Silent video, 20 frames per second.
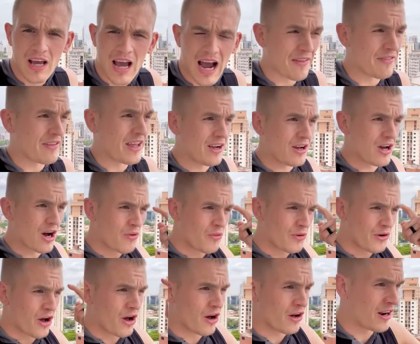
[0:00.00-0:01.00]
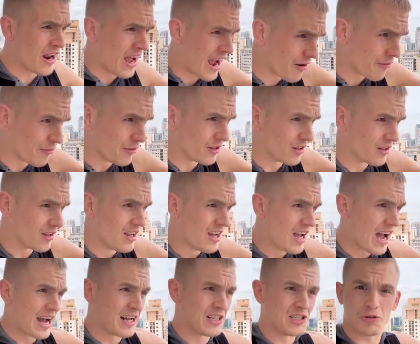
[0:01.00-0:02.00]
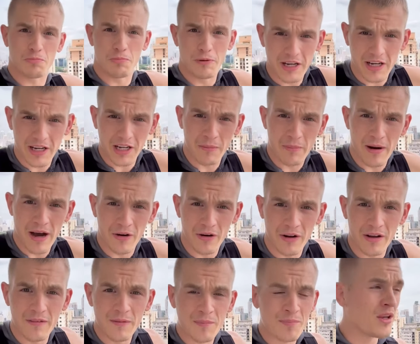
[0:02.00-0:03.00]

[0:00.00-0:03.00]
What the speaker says: and then going on Ariel and speaking about it.